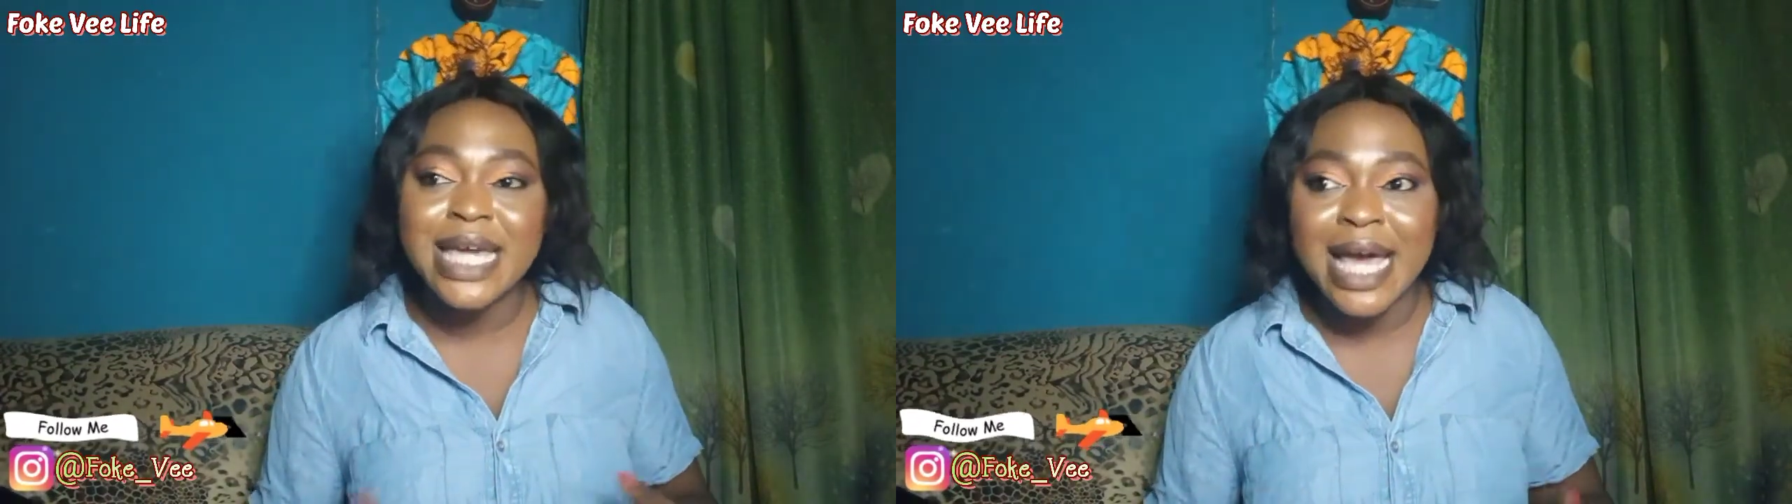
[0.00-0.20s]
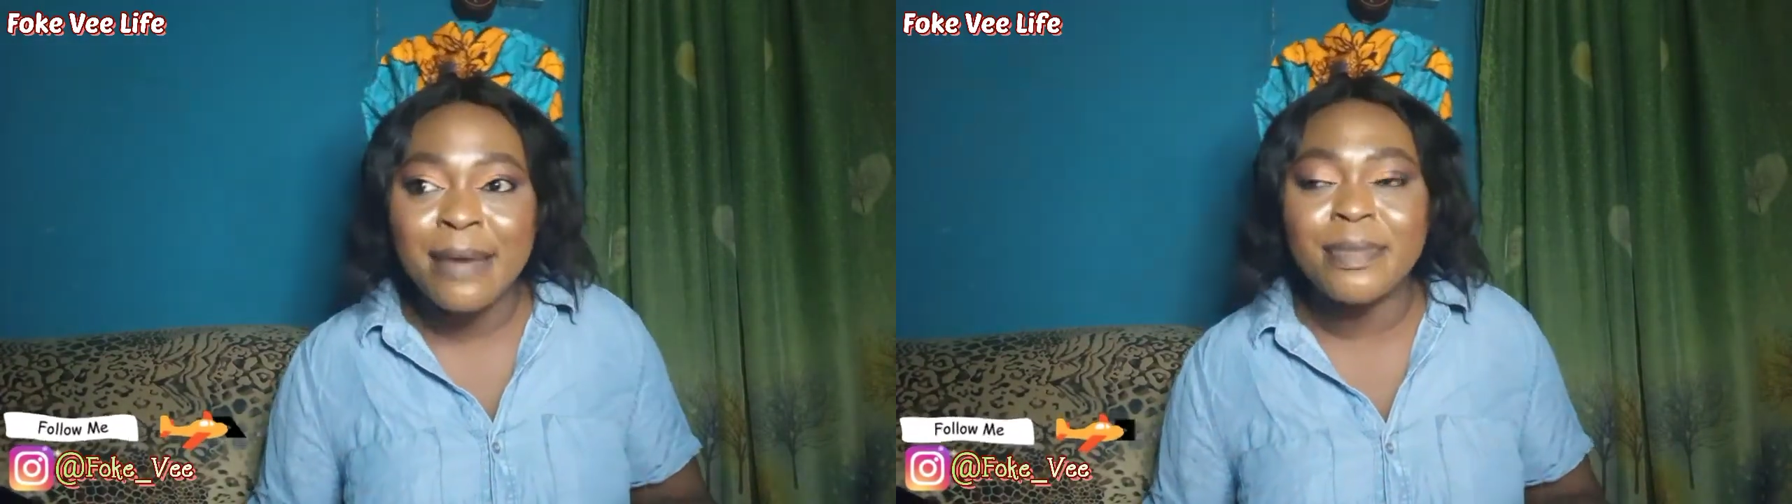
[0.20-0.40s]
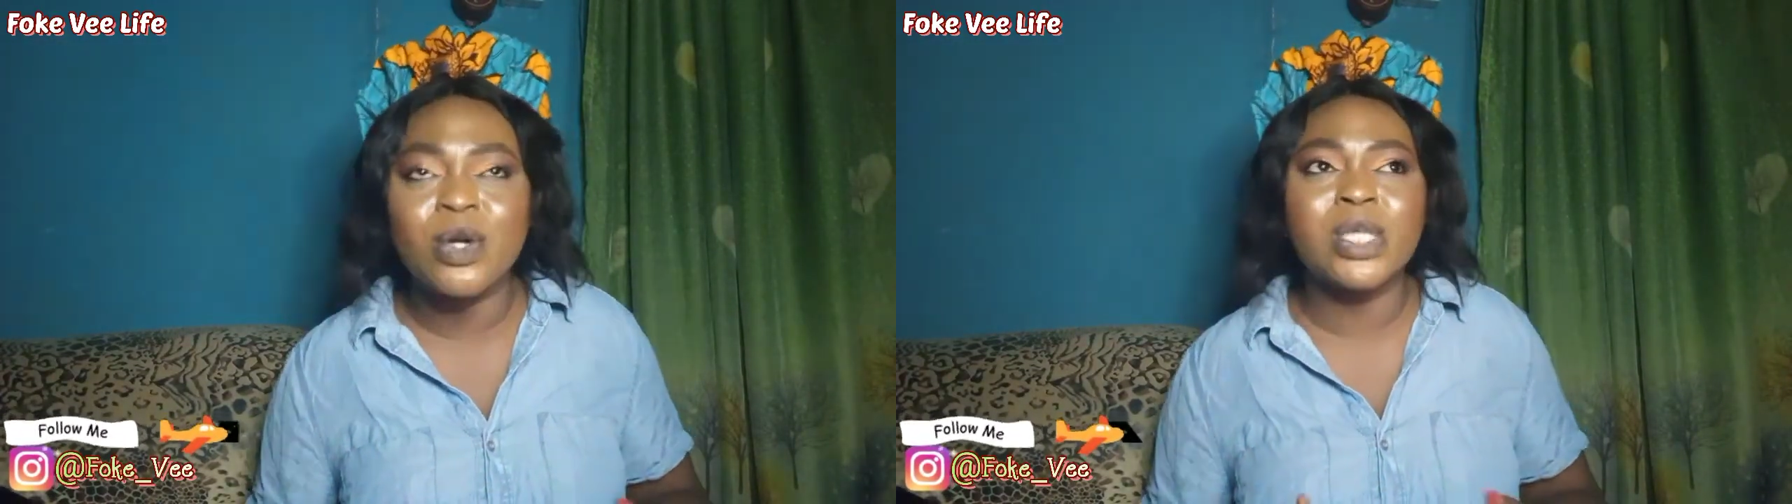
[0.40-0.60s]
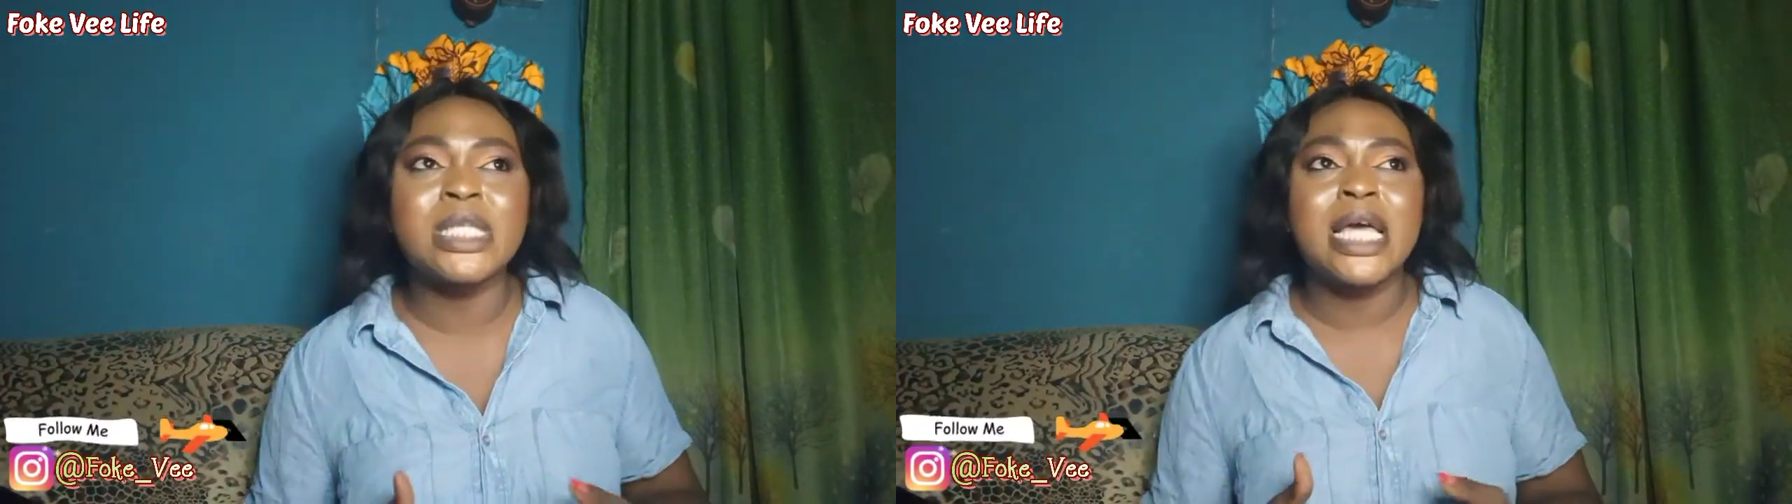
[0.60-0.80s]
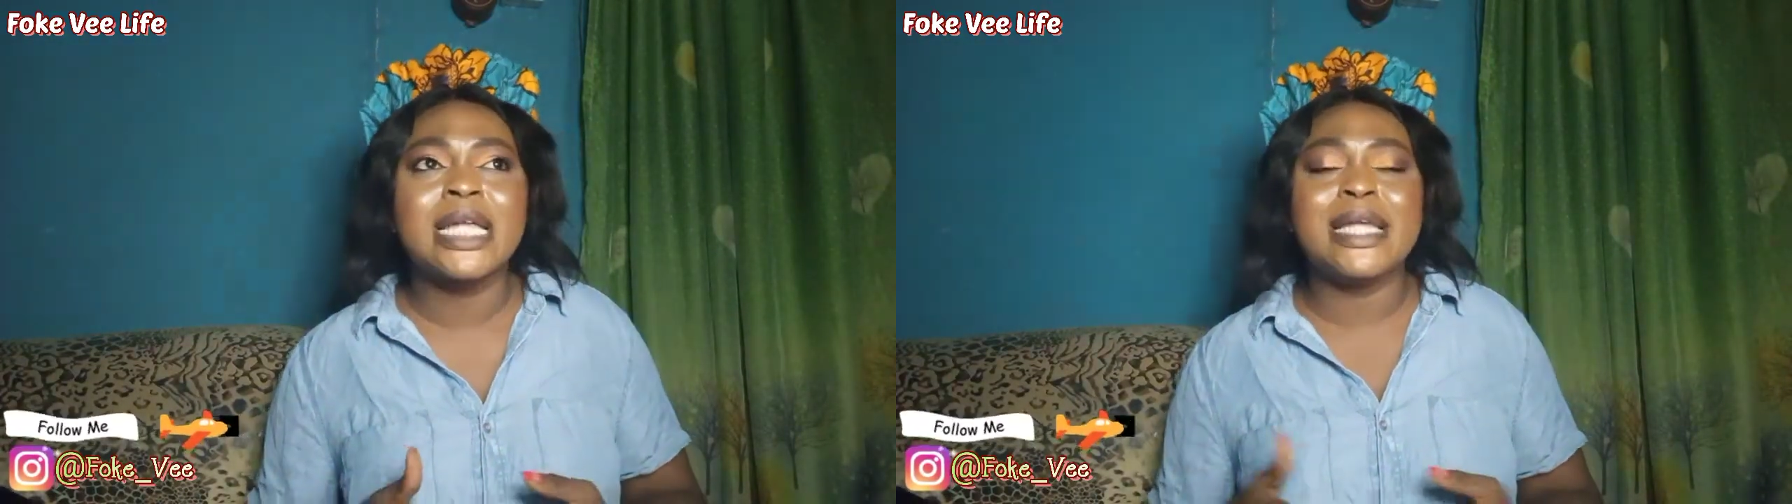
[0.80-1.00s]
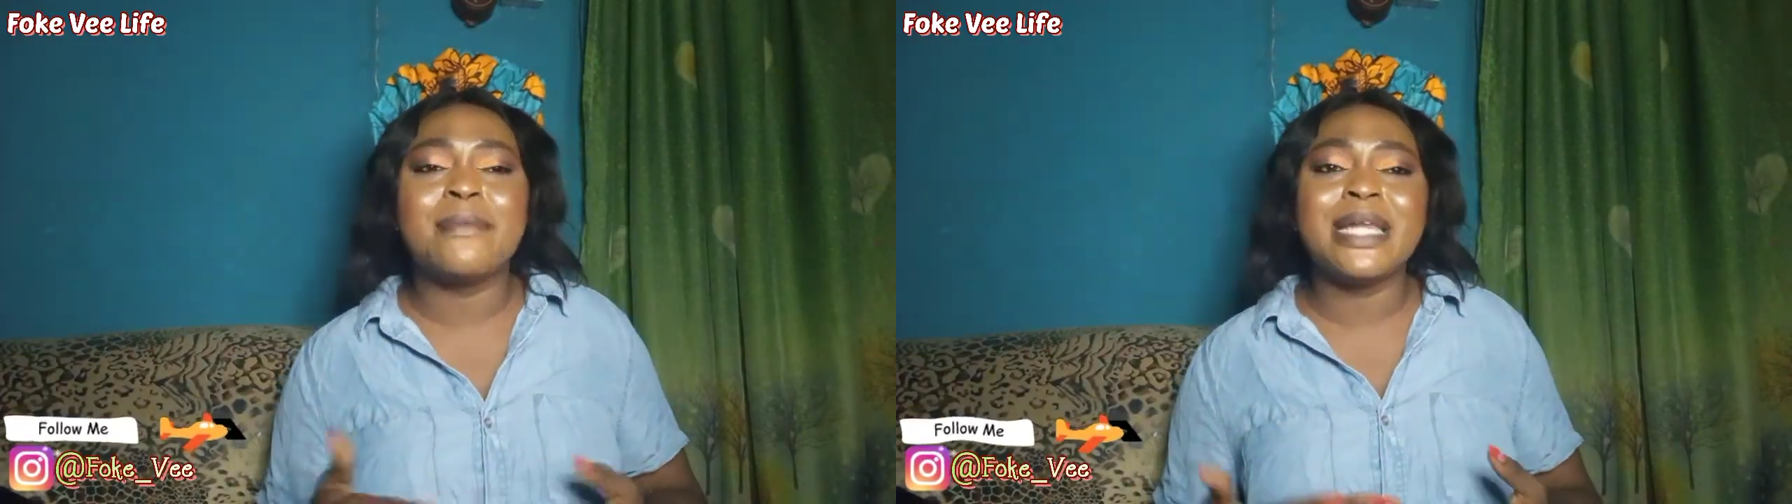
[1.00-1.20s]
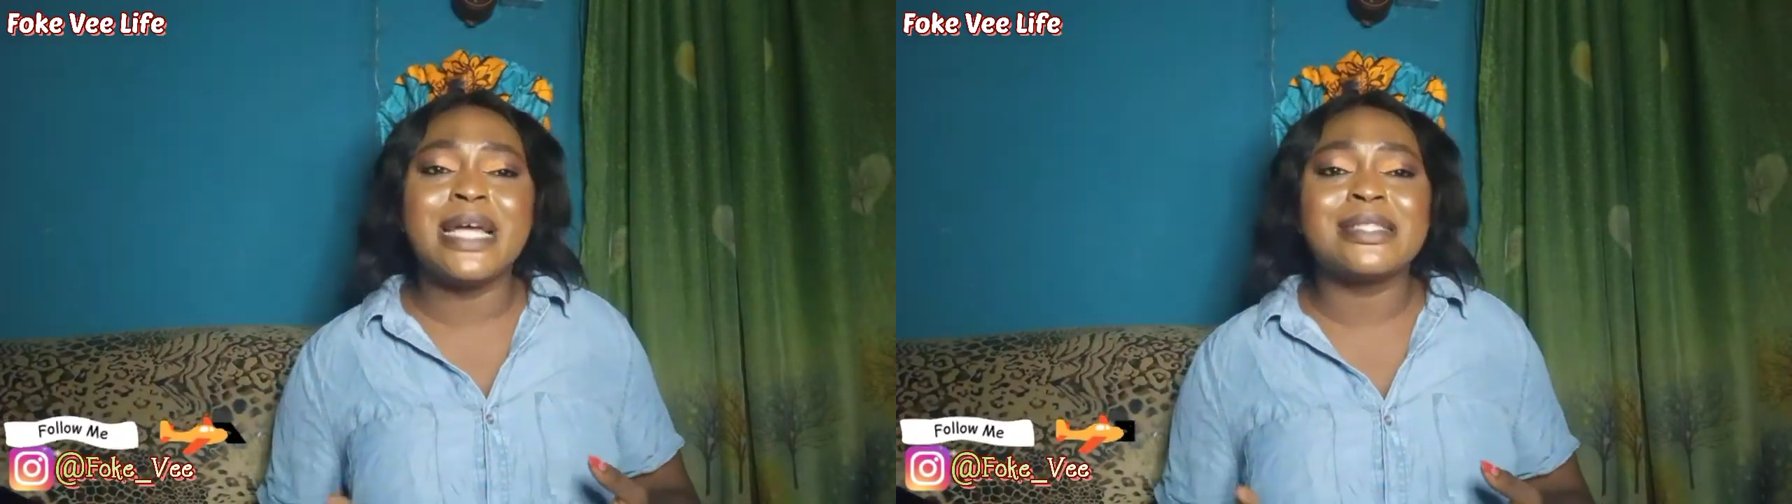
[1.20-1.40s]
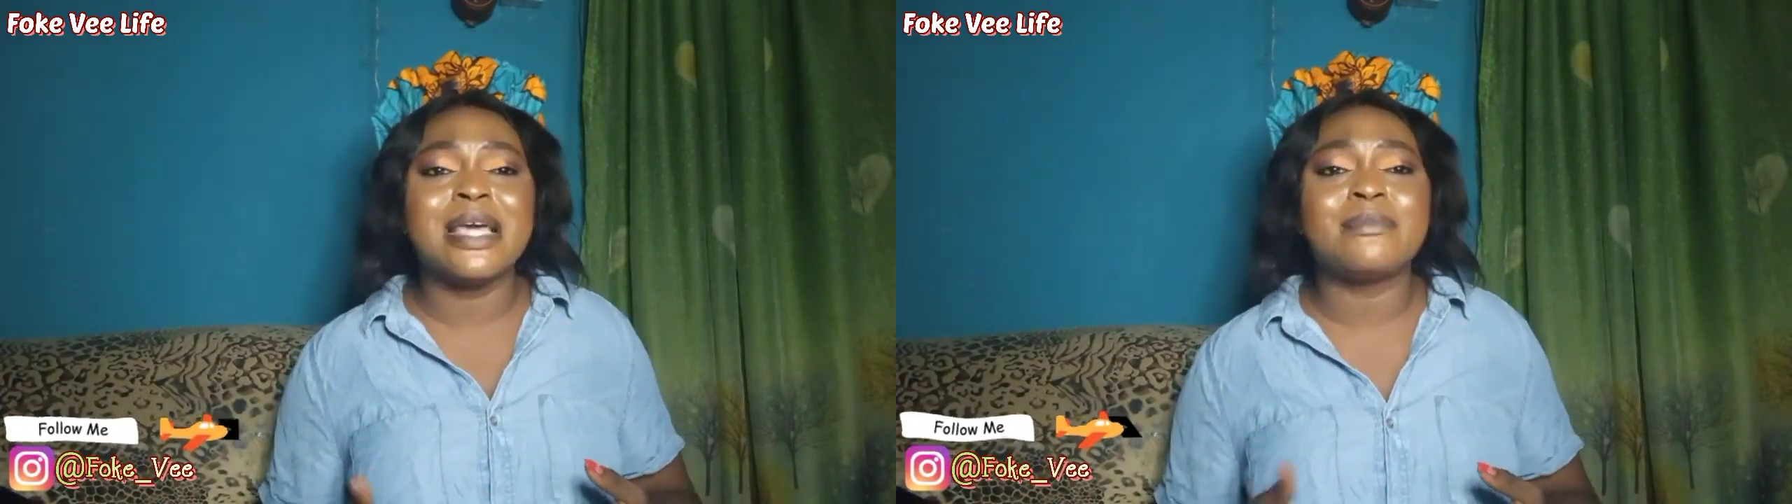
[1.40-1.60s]
Yeah, because there are many
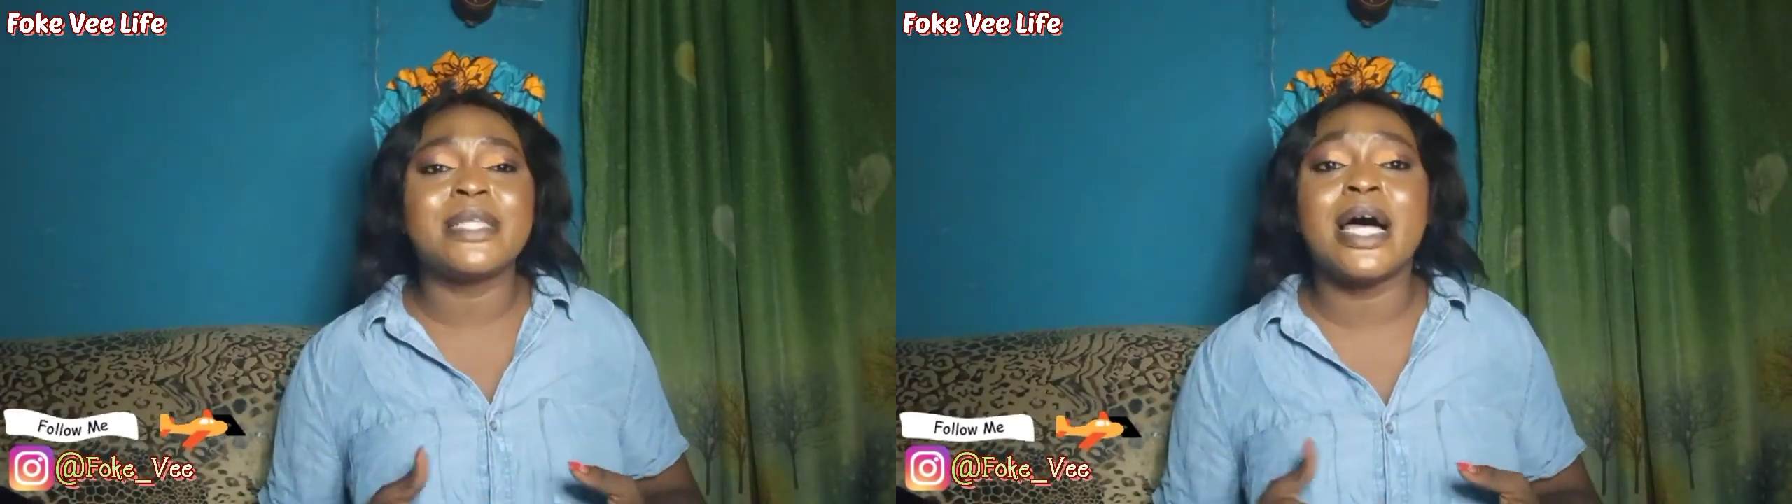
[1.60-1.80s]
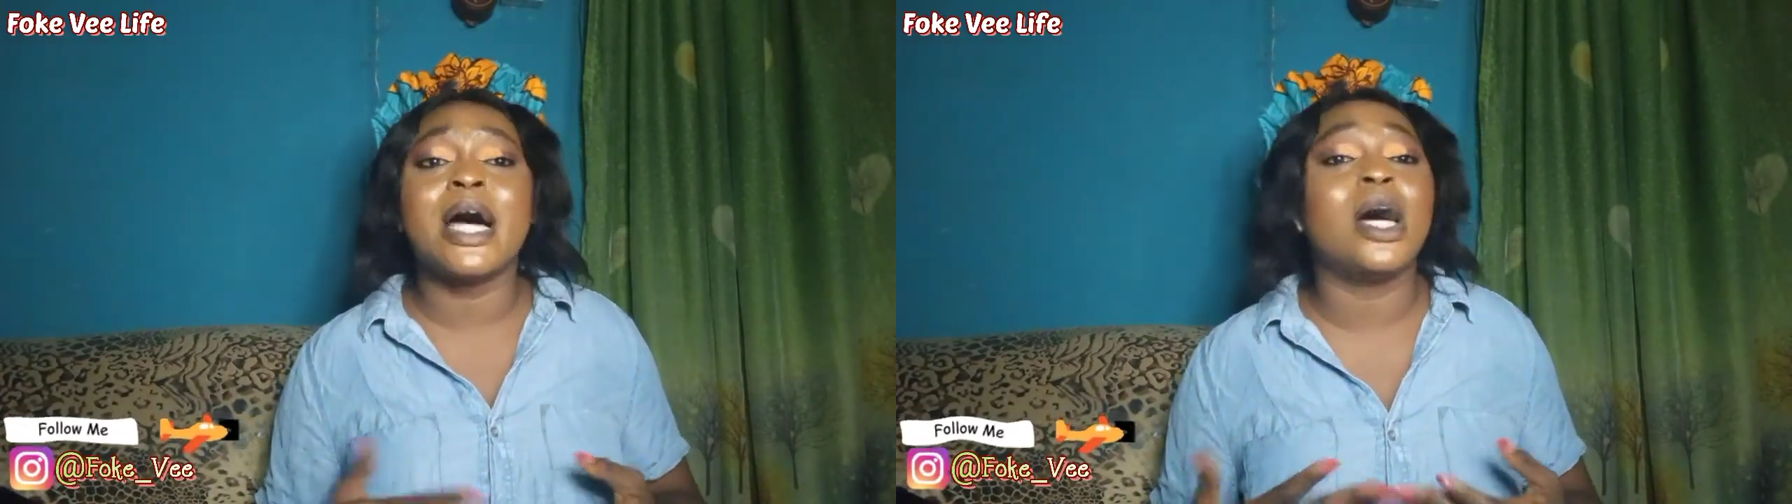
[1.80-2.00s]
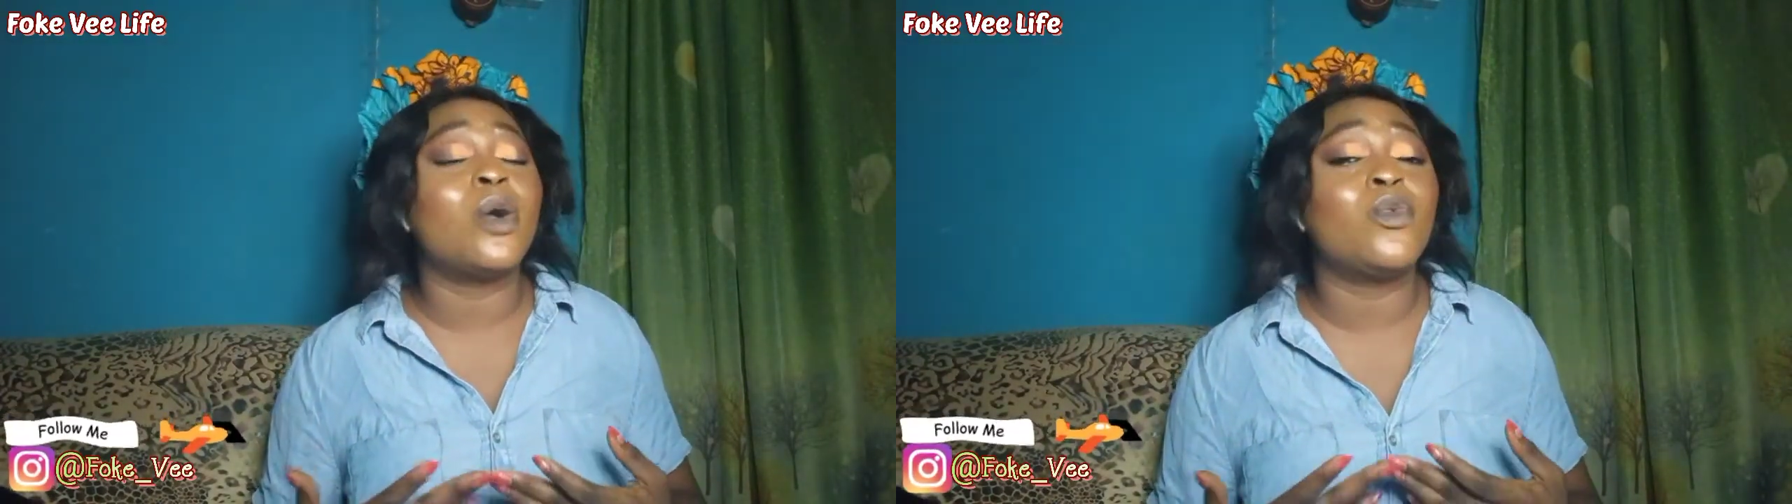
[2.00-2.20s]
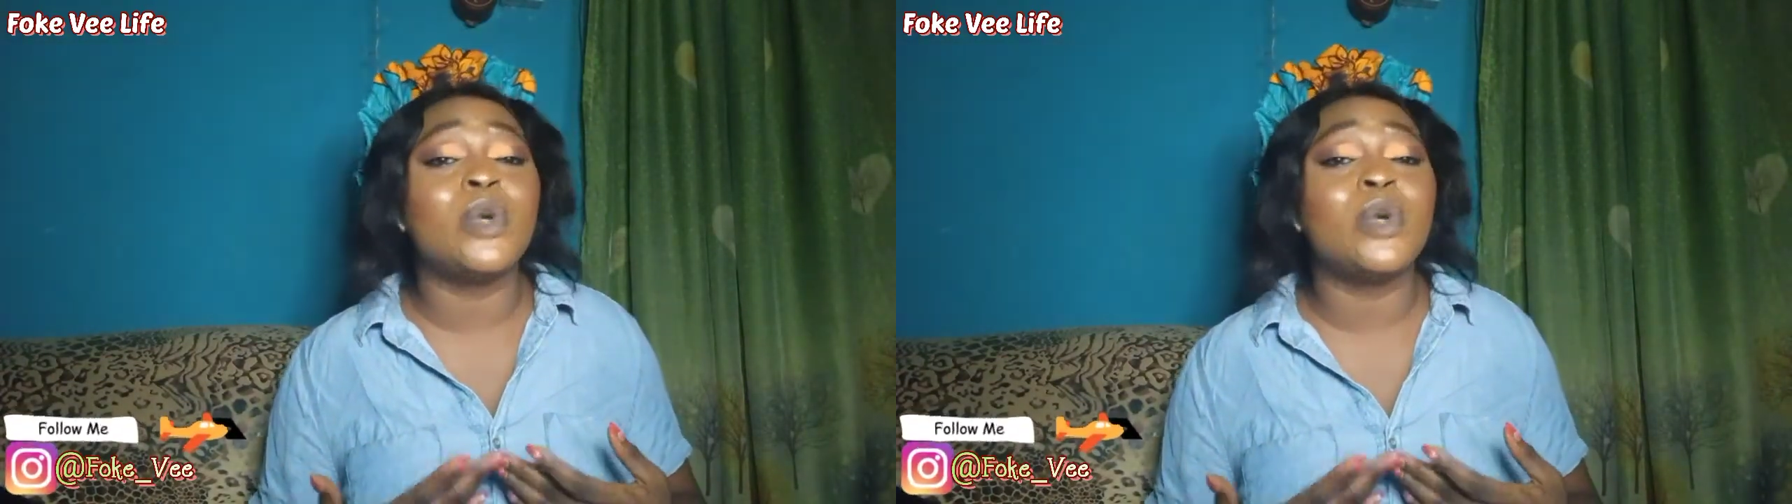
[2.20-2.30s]
times that